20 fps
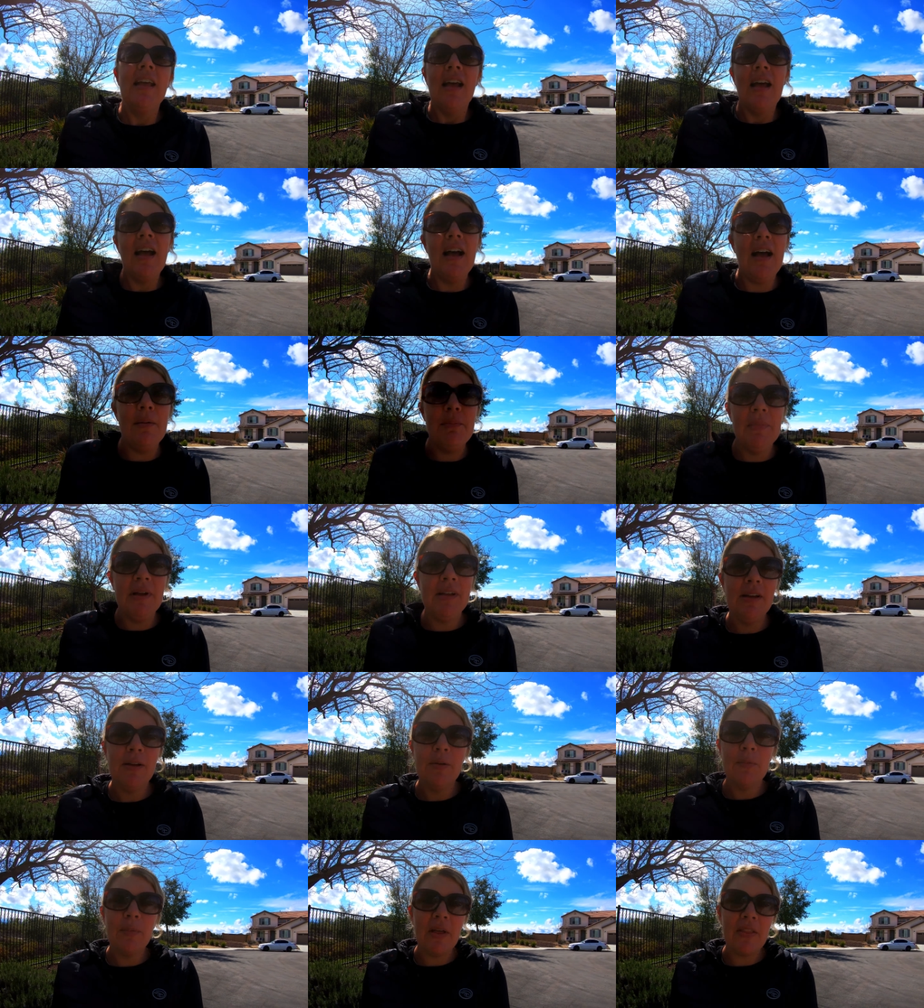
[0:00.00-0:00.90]
Um,
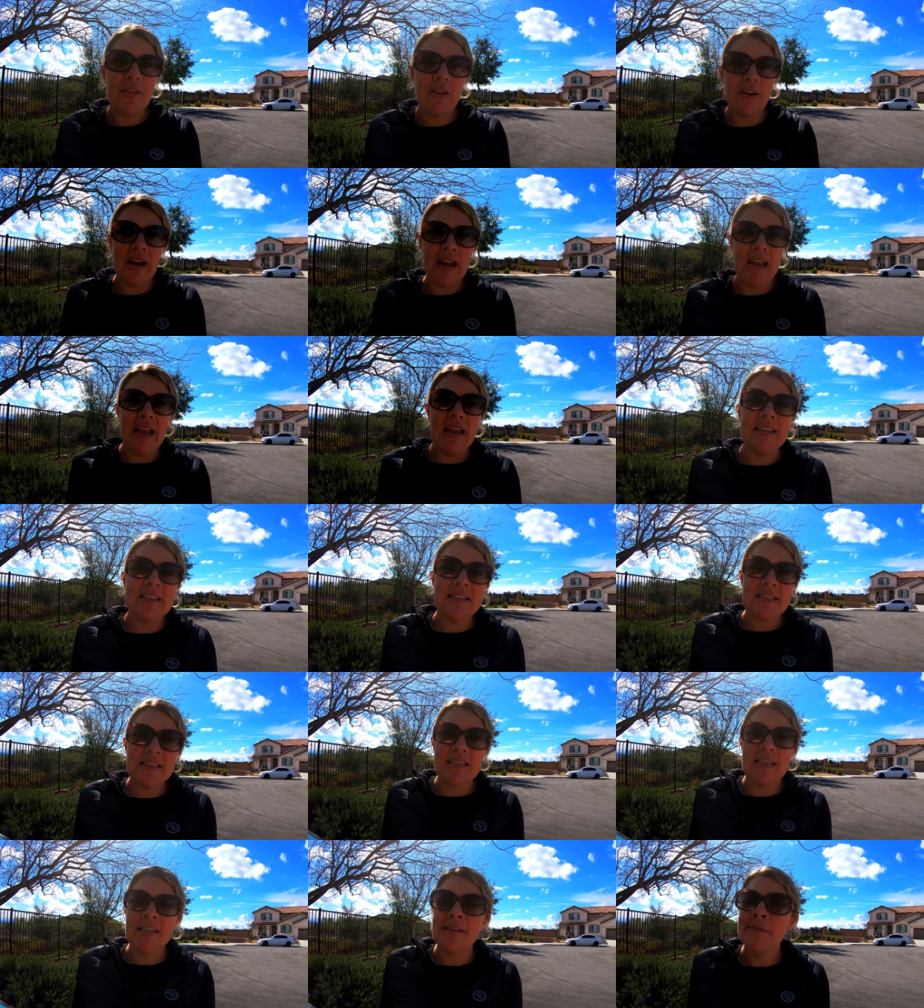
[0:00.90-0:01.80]
whether
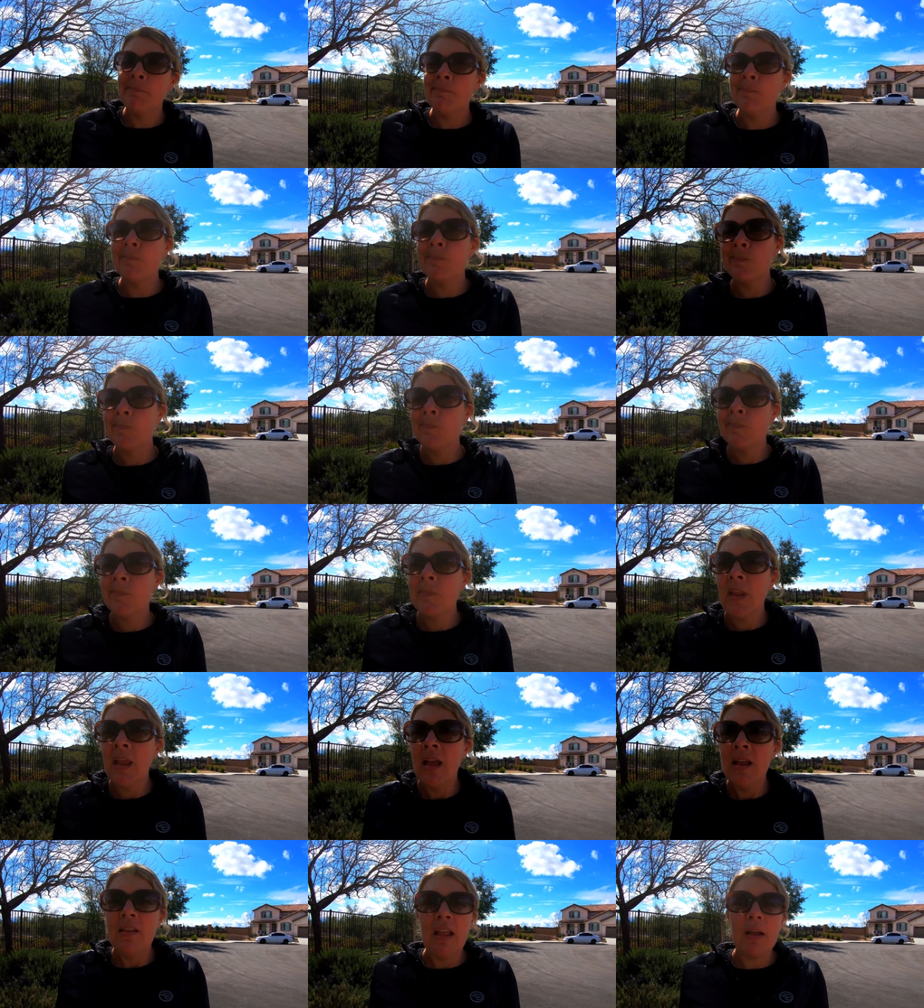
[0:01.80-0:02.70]
it's
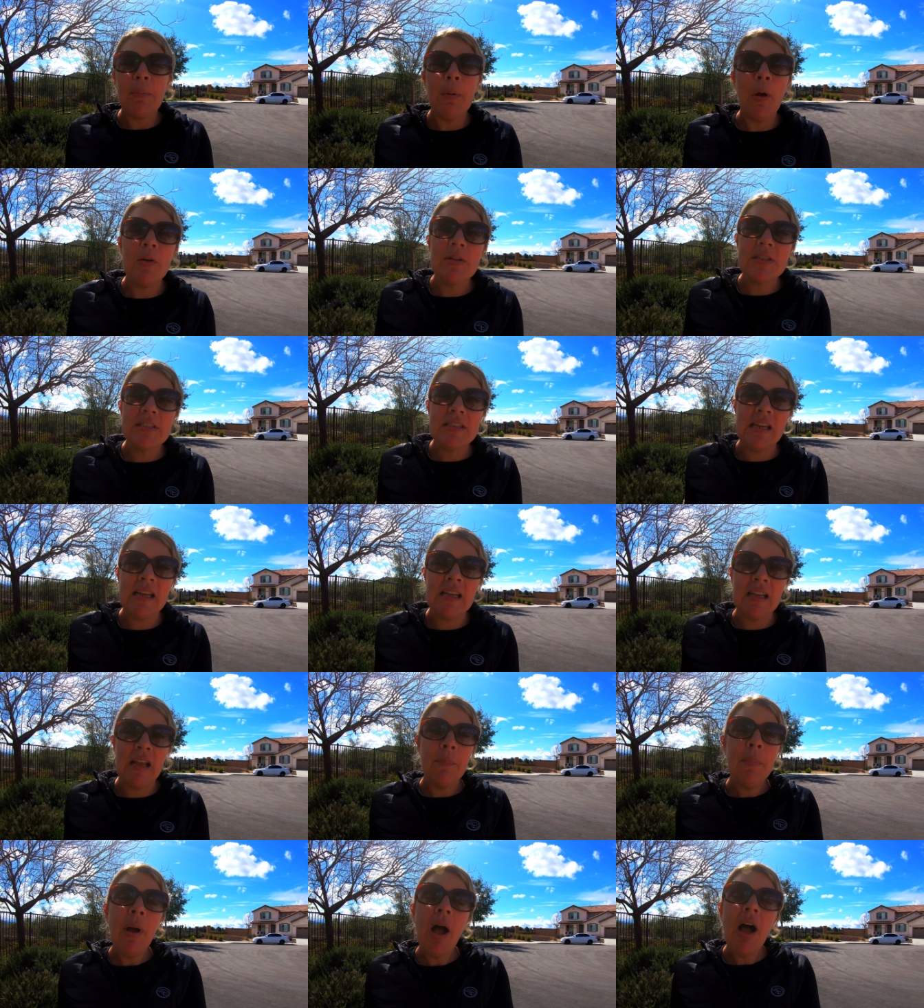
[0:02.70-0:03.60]
like posting
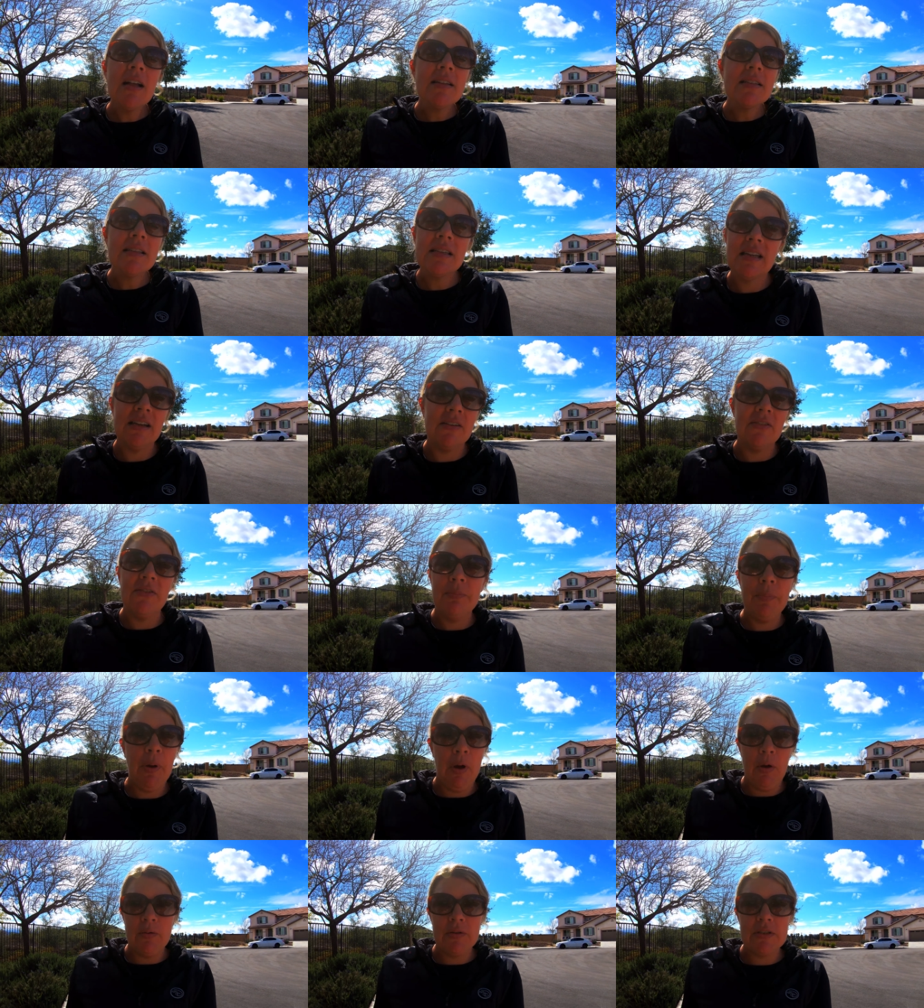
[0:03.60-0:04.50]
a positive
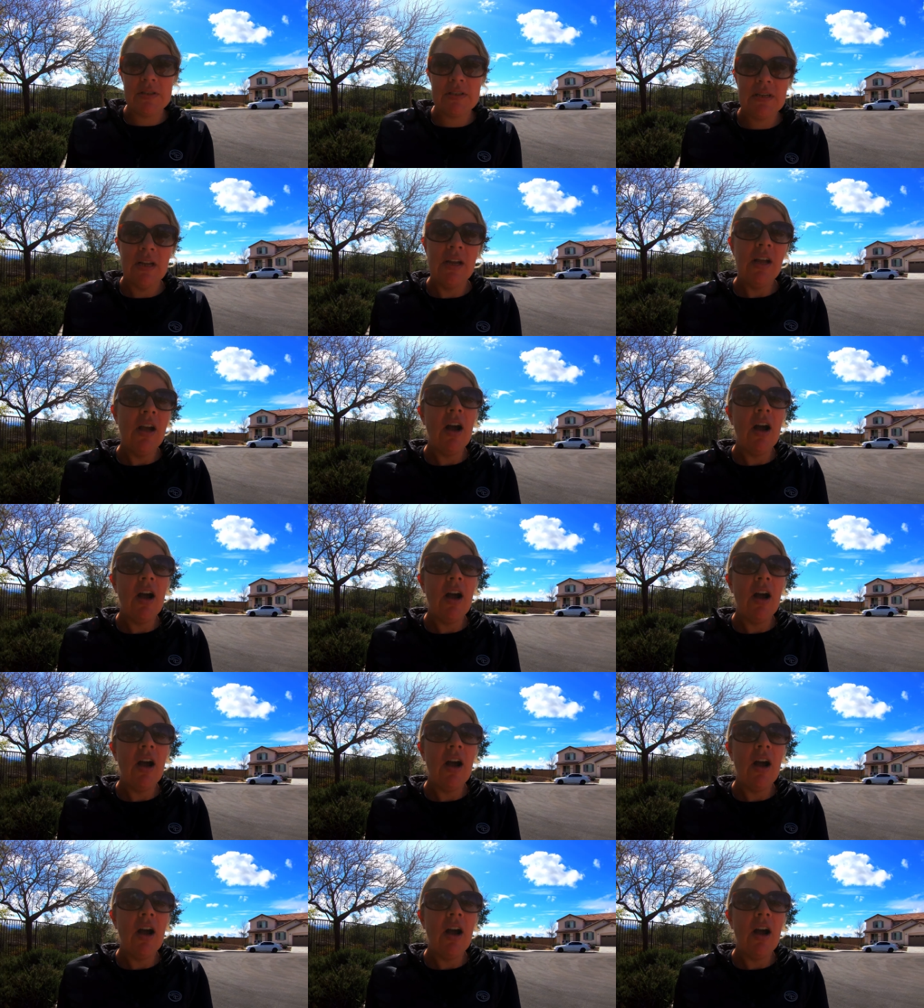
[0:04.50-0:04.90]
post